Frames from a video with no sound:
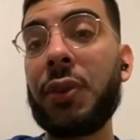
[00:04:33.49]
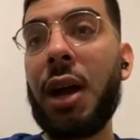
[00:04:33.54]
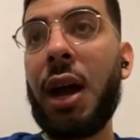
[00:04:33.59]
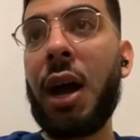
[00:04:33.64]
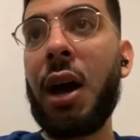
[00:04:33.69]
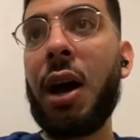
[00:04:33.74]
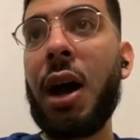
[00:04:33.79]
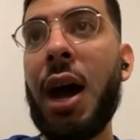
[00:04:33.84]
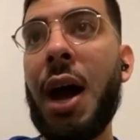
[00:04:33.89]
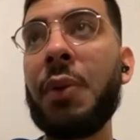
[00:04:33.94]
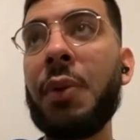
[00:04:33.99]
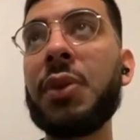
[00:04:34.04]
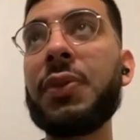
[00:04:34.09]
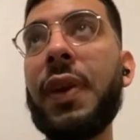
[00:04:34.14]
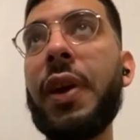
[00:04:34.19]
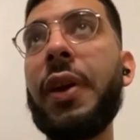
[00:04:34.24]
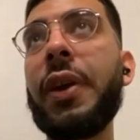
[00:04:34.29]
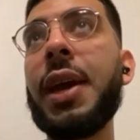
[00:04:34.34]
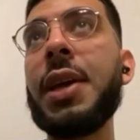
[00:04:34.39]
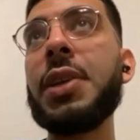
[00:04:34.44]
I was
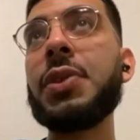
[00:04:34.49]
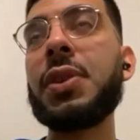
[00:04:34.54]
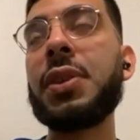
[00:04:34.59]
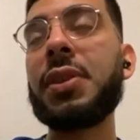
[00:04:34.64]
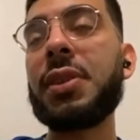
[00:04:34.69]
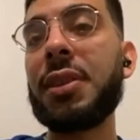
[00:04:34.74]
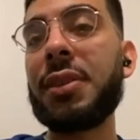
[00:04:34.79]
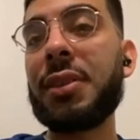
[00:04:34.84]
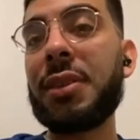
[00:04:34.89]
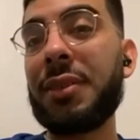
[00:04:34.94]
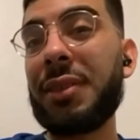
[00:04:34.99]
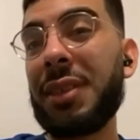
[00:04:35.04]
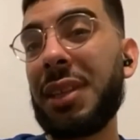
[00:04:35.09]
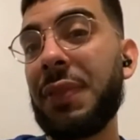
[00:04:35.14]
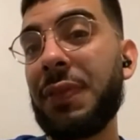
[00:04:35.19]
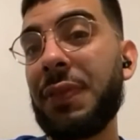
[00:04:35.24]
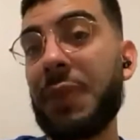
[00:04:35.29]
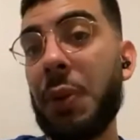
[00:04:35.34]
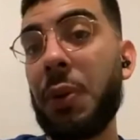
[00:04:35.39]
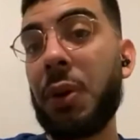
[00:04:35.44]
very interested to see
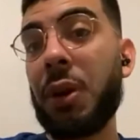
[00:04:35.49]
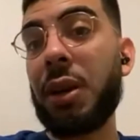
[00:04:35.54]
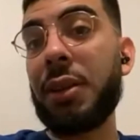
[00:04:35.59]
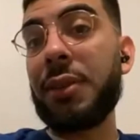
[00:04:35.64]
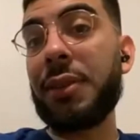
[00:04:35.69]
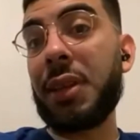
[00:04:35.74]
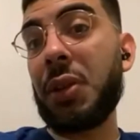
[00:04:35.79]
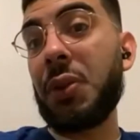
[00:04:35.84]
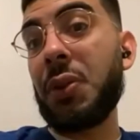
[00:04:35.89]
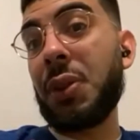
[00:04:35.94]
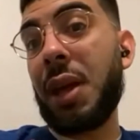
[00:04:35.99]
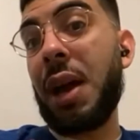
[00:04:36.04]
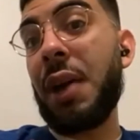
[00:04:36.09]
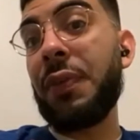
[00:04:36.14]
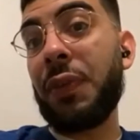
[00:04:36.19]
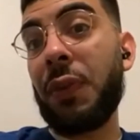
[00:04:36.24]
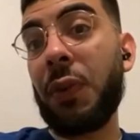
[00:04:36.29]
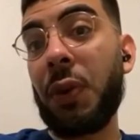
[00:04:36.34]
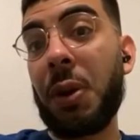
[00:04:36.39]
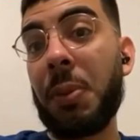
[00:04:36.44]
if they would continue that
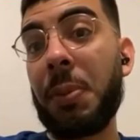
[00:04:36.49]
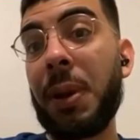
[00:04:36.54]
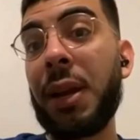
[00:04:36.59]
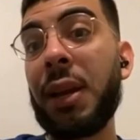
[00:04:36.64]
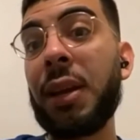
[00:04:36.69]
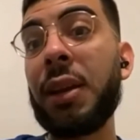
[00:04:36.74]
form,